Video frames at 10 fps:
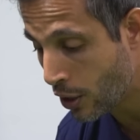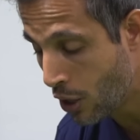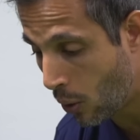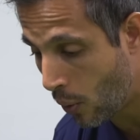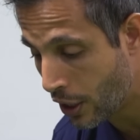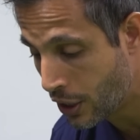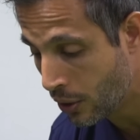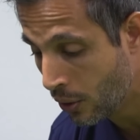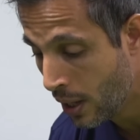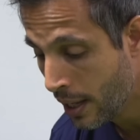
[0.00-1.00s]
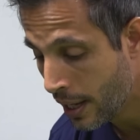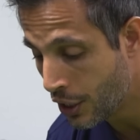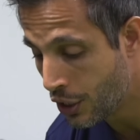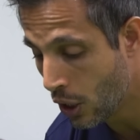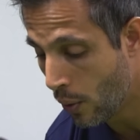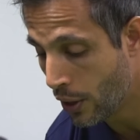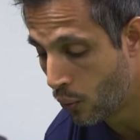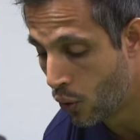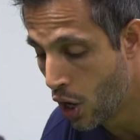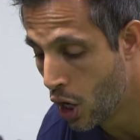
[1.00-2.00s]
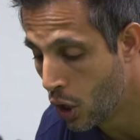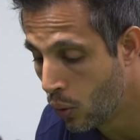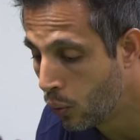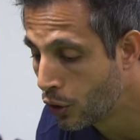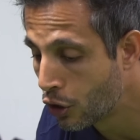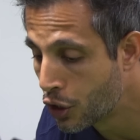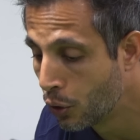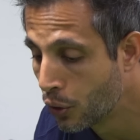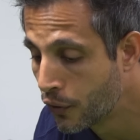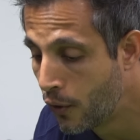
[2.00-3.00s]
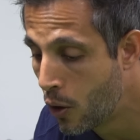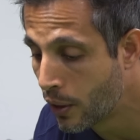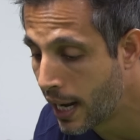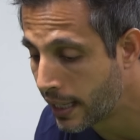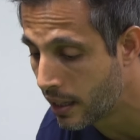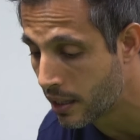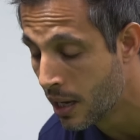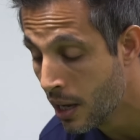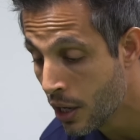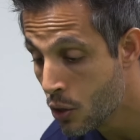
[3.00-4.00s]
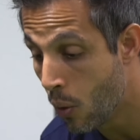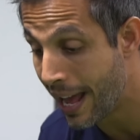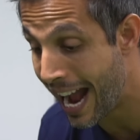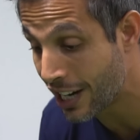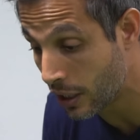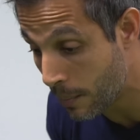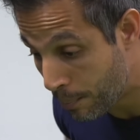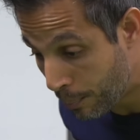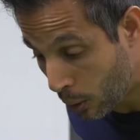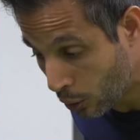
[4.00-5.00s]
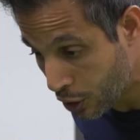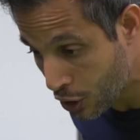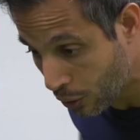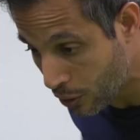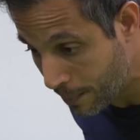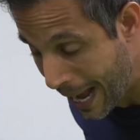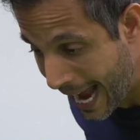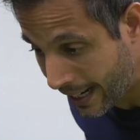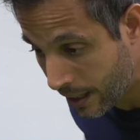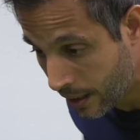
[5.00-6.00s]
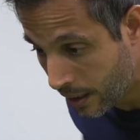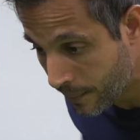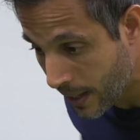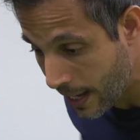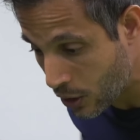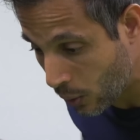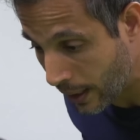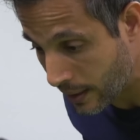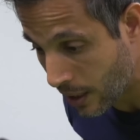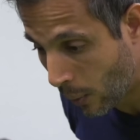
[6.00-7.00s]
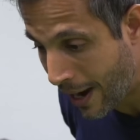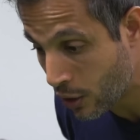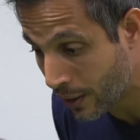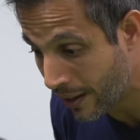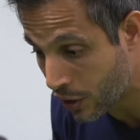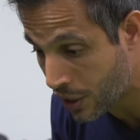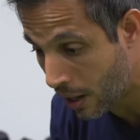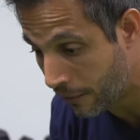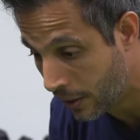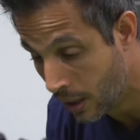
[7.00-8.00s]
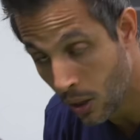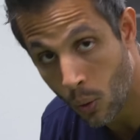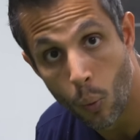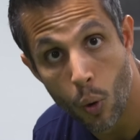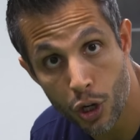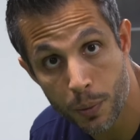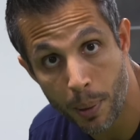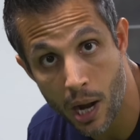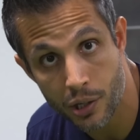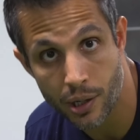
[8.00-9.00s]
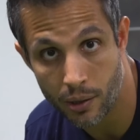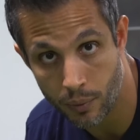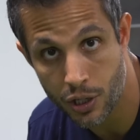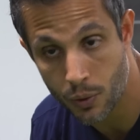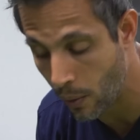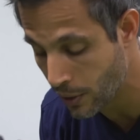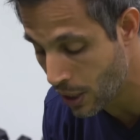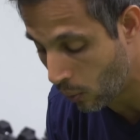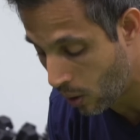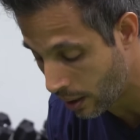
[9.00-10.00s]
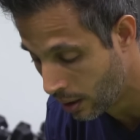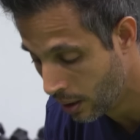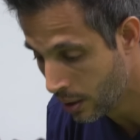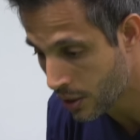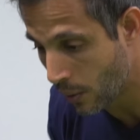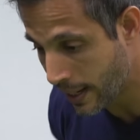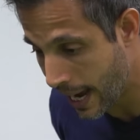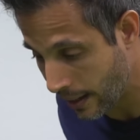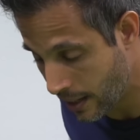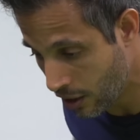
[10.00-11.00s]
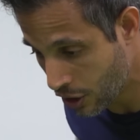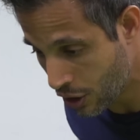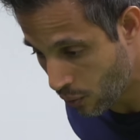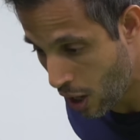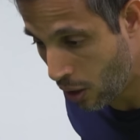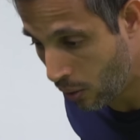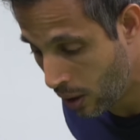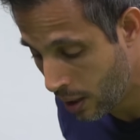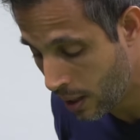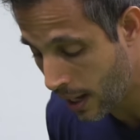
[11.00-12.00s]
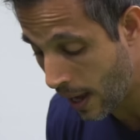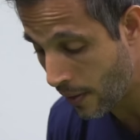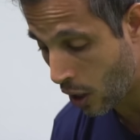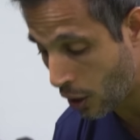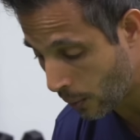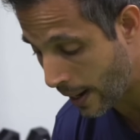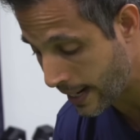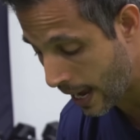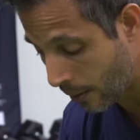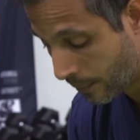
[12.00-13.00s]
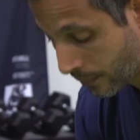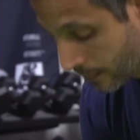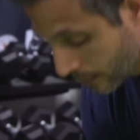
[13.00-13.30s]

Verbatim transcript: What you don't wanna do is you don't wanna row with your shoulders forward like this. You wanna actually pull the shoulders back and squeeze. Otherwise, you'll give yourself worse posture, which is what we don't want. So again, here's your row and then all the way down.